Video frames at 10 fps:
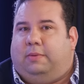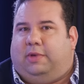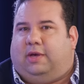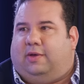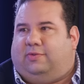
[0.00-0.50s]

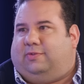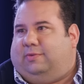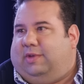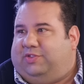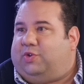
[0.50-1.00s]

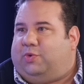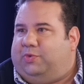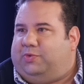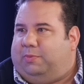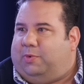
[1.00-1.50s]
because it's a
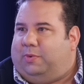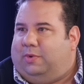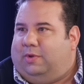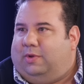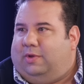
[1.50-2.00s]
crucible.
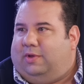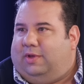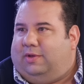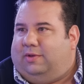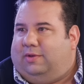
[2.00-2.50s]

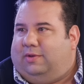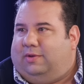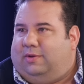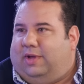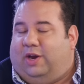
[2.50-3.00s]

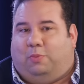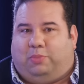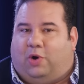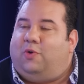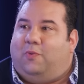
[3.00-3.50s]
It'll
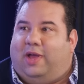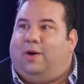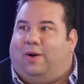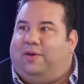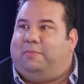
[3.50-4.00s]
burn away
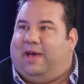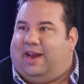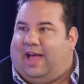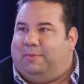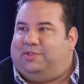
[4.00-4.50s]
all the
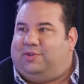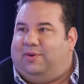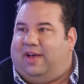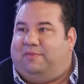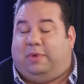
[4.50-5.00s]
bad habits
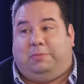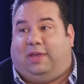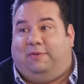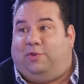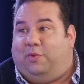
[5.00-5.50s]
you have, maybe
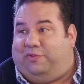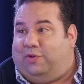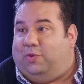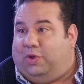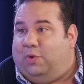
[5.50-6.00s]
give you a
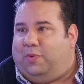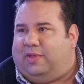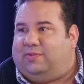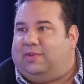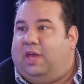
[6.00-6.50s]
few new
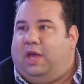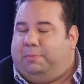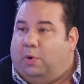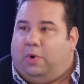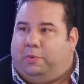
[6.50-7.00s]
ones,
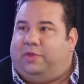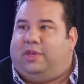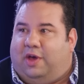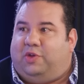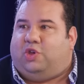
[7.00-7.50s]
but one way or
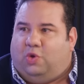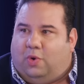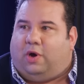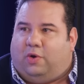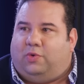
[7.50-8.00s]
the other,
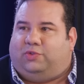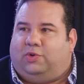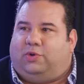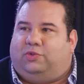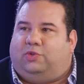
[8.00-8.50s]
you are going
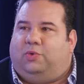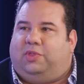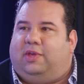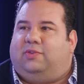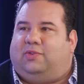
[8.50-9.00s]
to learn to do
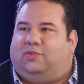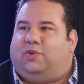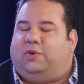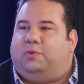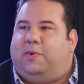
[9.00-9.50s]
things a
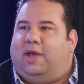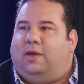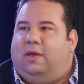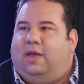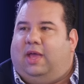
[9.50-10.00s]
certain
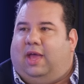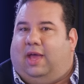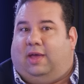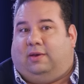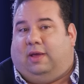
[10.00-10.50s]
way,
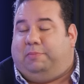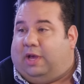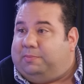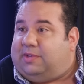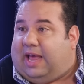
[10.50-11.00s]
and it
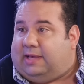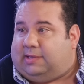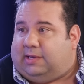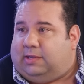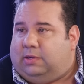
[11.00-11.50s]
becomes an asset.